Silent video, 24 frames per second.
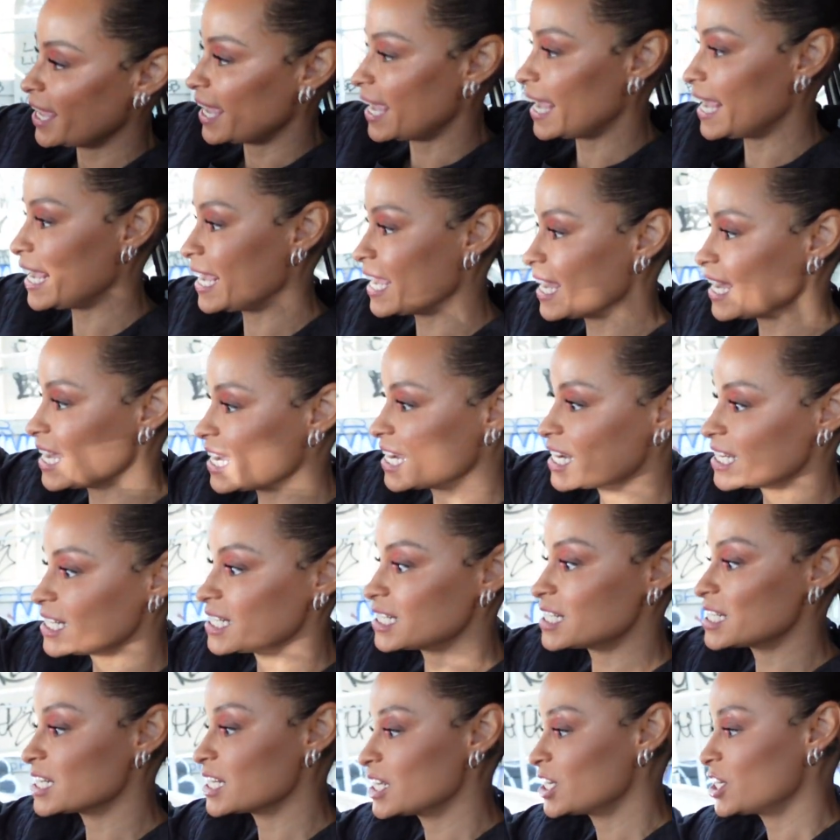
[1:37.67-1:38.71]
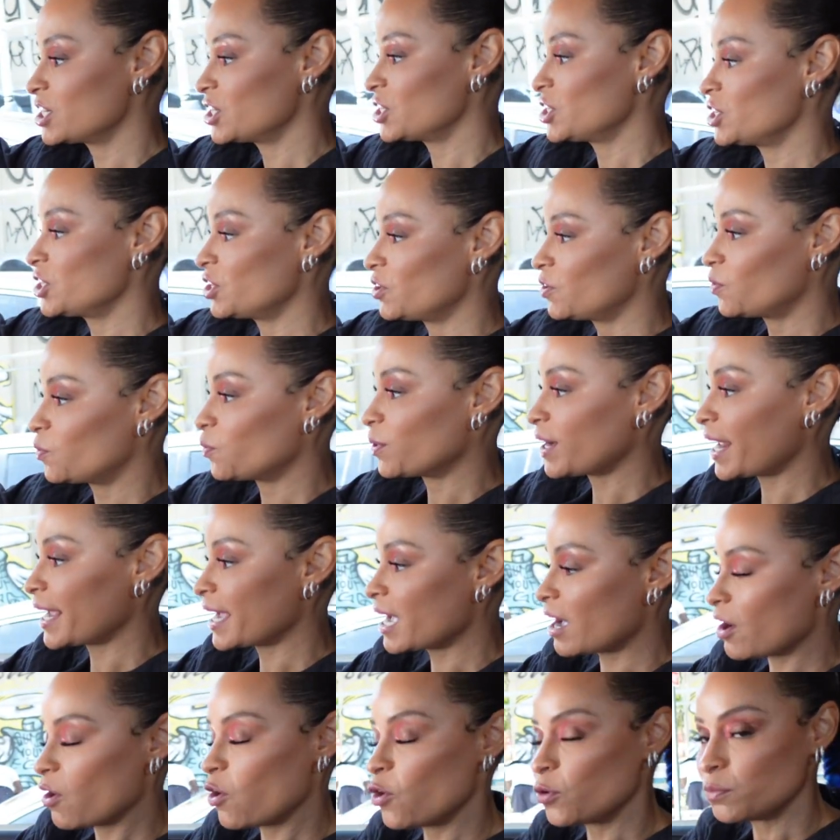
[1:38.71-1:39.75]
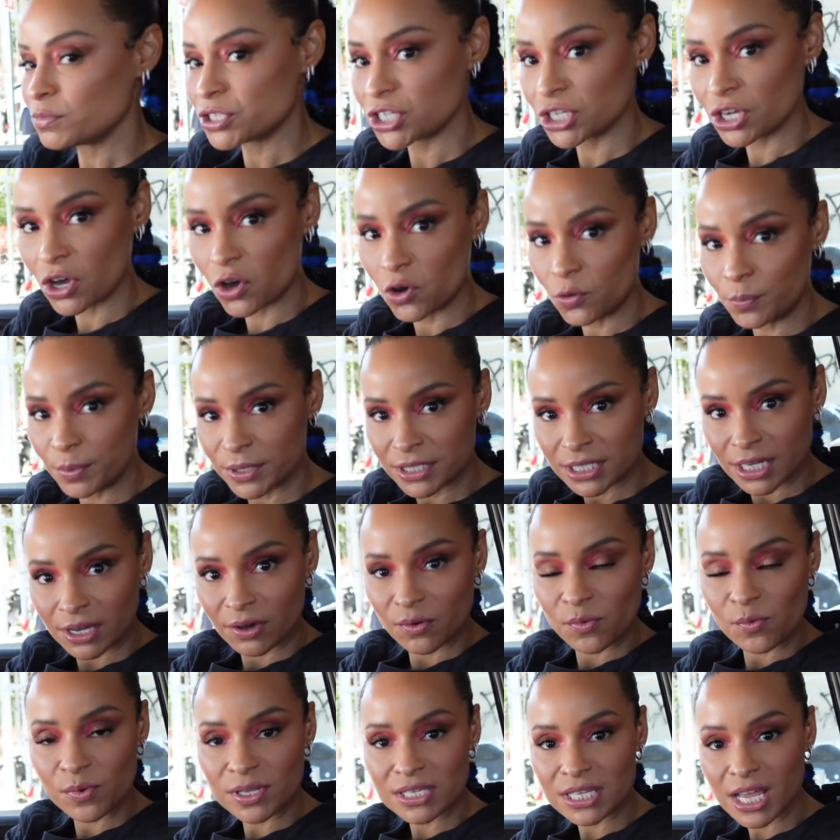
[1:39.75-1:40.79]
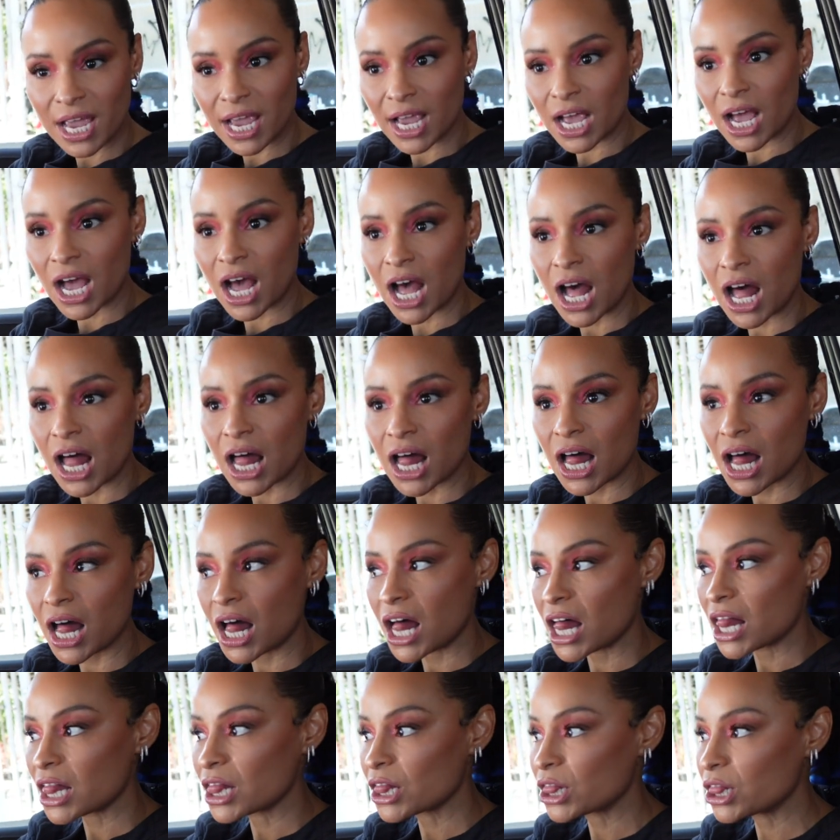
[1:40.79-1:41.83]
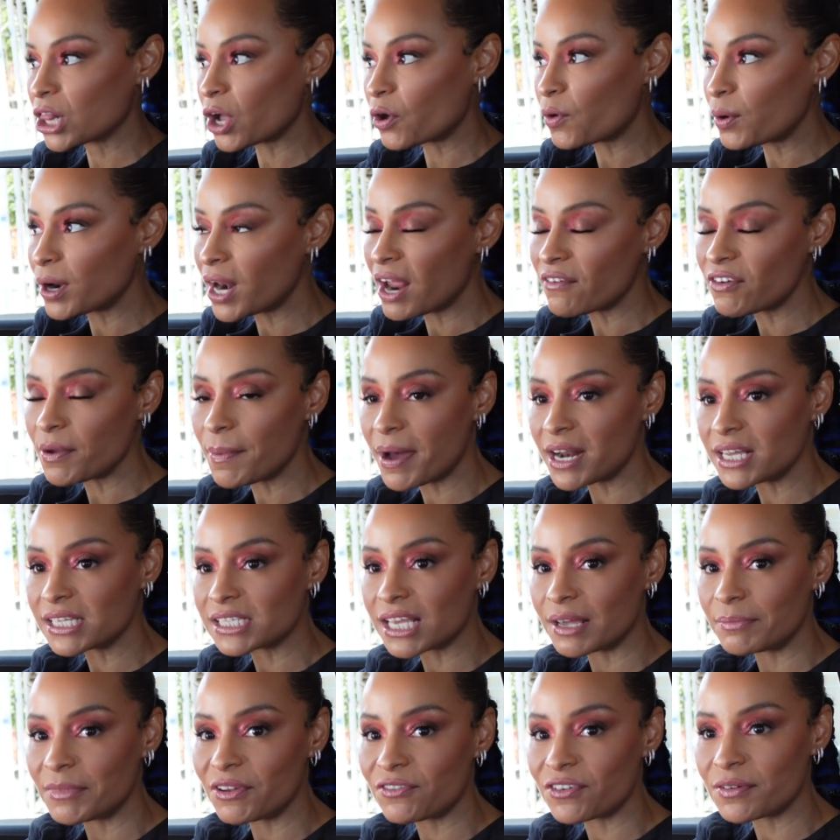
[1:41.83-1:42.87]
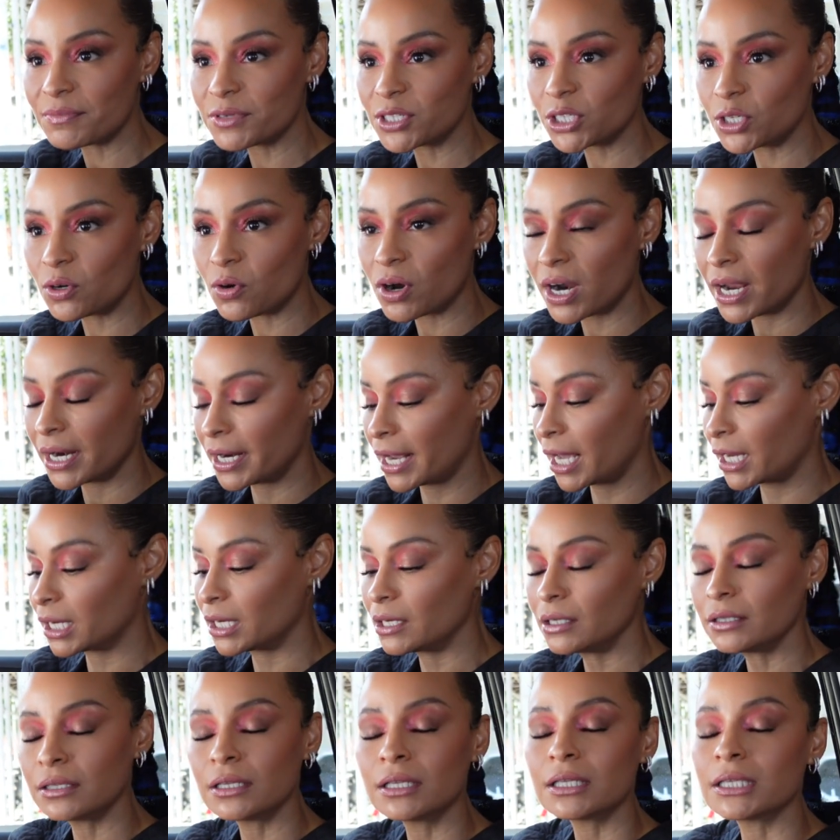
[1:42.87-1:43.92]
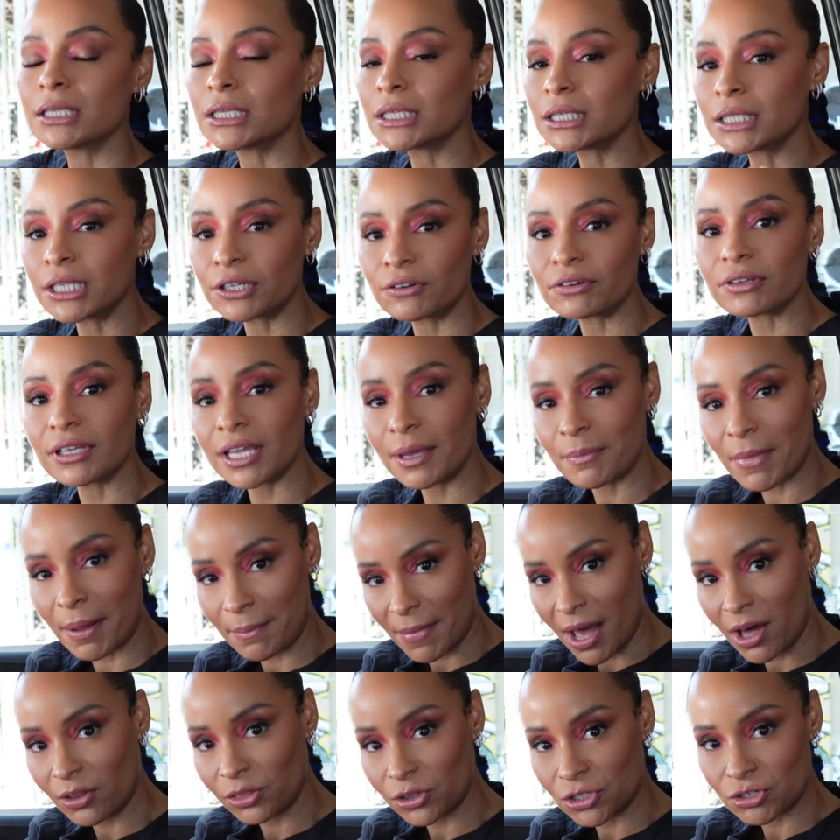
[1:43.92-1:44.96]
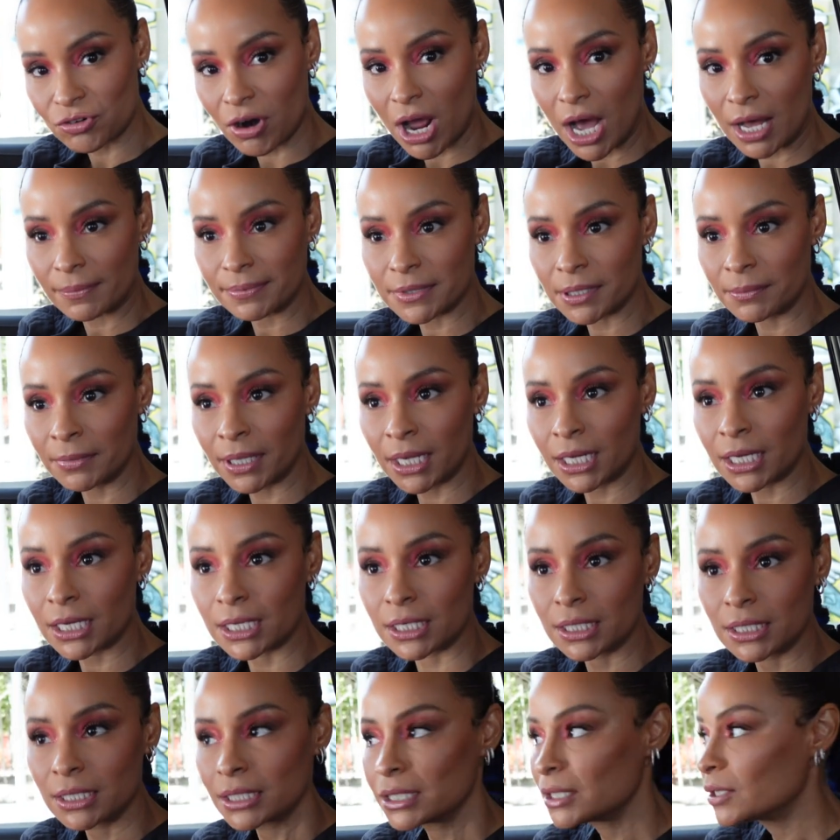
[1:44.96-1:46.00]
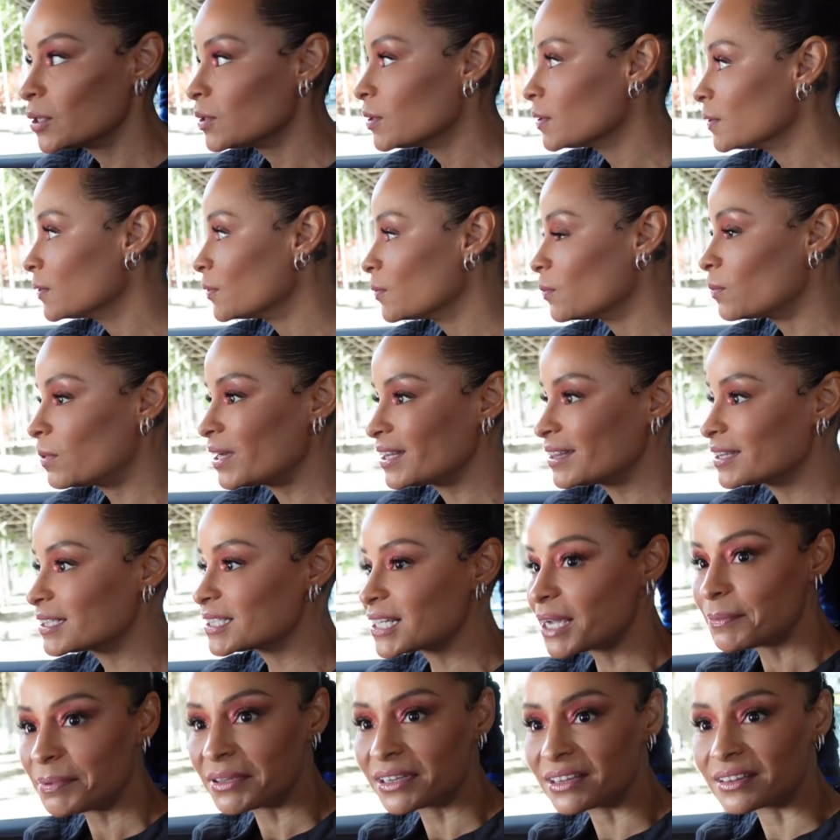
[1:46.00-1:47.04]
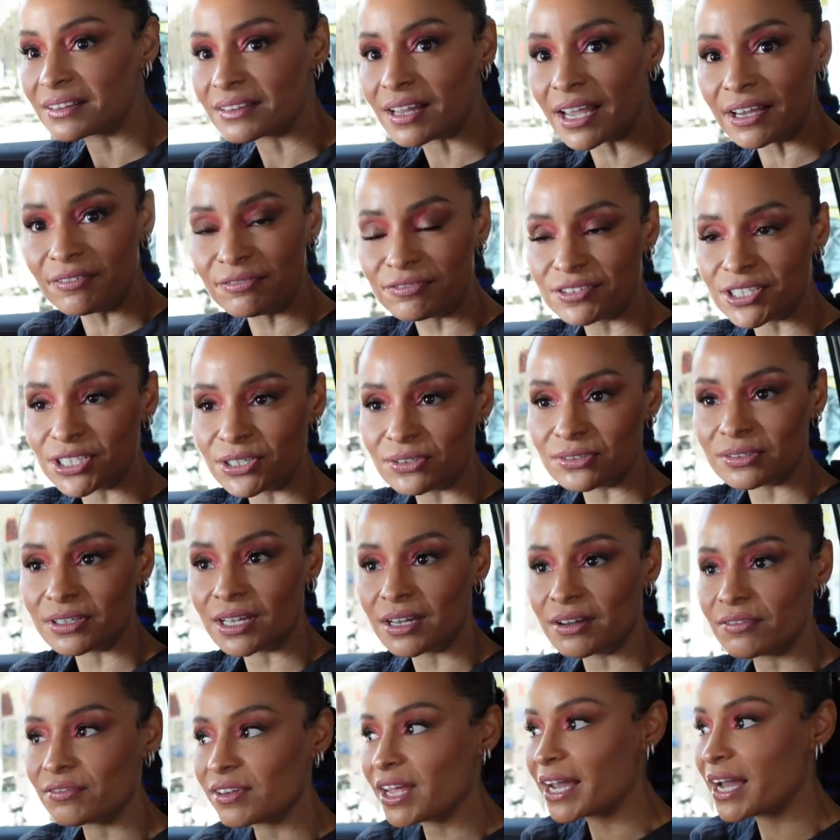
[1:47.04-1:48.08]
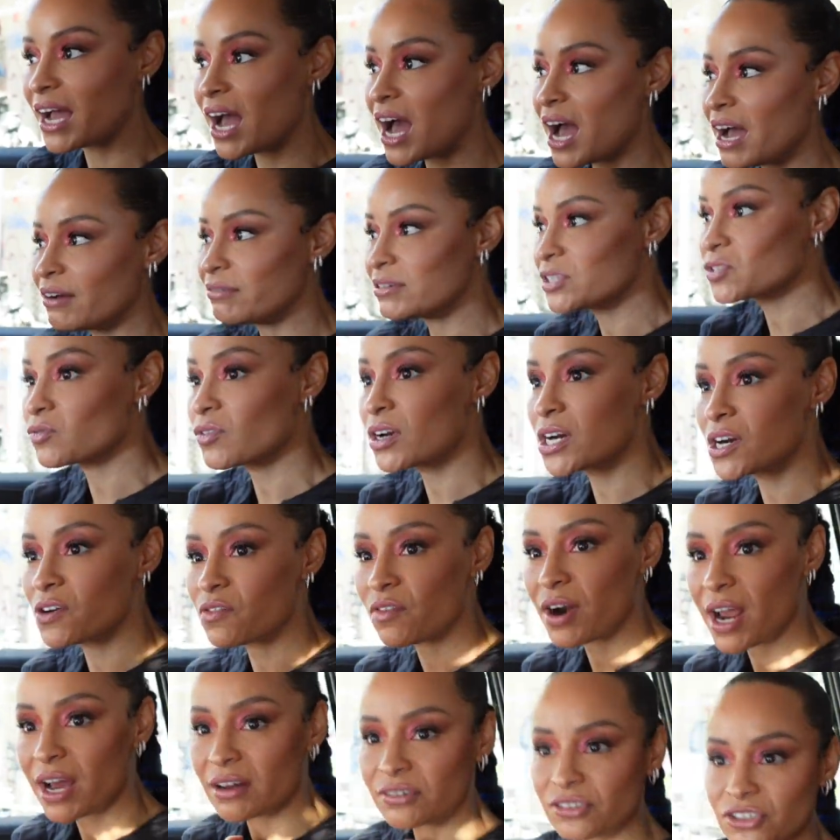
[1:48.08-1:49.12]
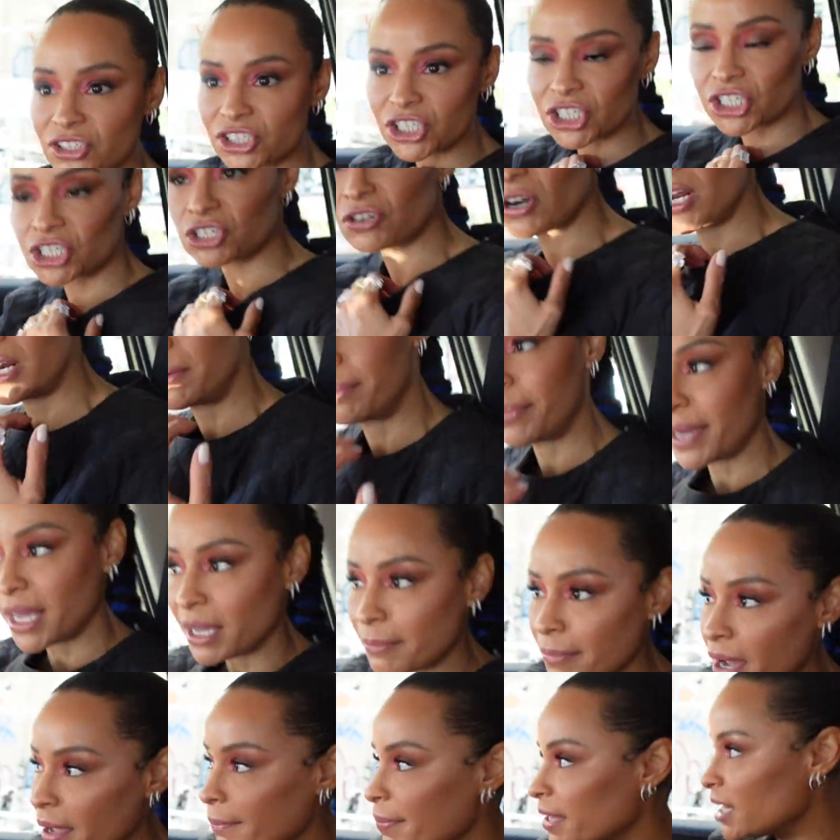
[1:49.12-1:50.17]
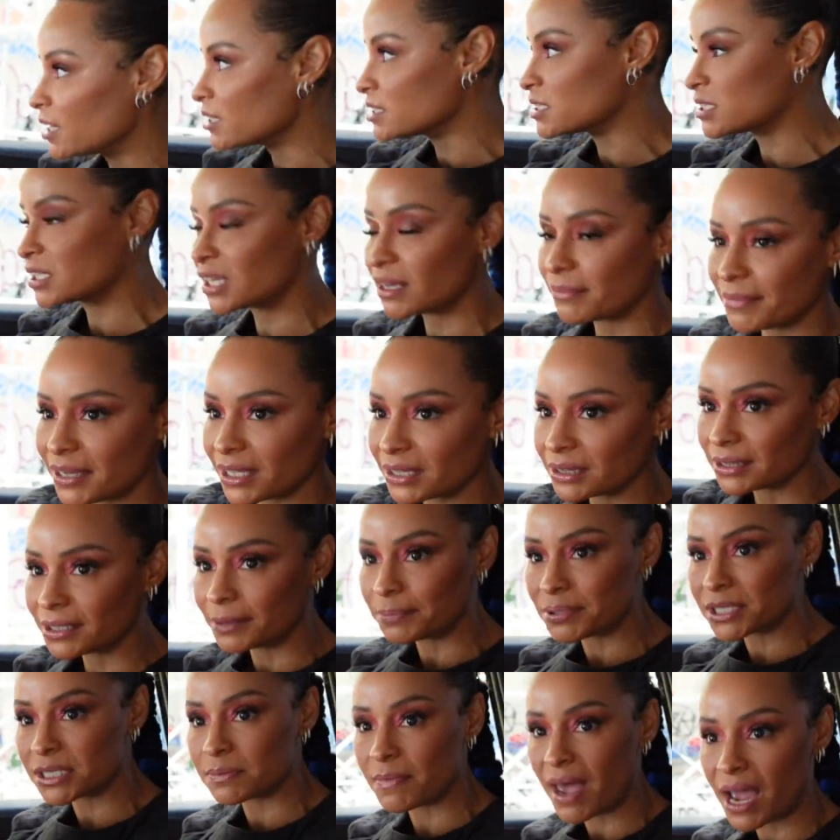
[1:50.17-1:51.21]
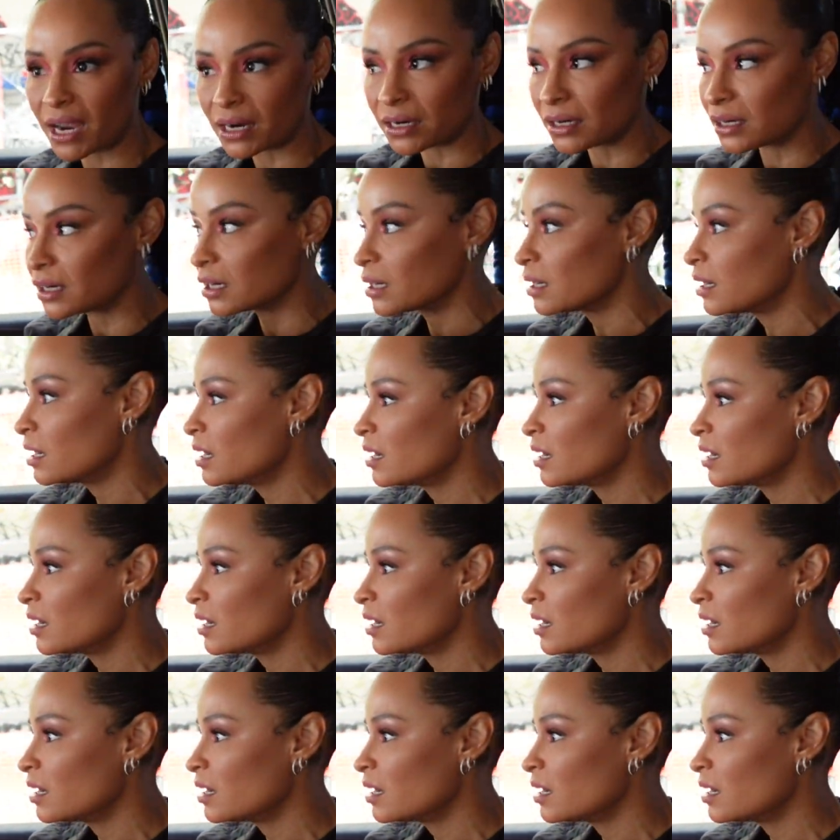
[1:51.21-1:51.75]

And when I got home, she opened it and was like, look what everybody sent me from Dior. And I literally, my mouth dropped. I'm like, what type of life do you live? Like, I was running around just trying to beg my parents to get me a lip smacker.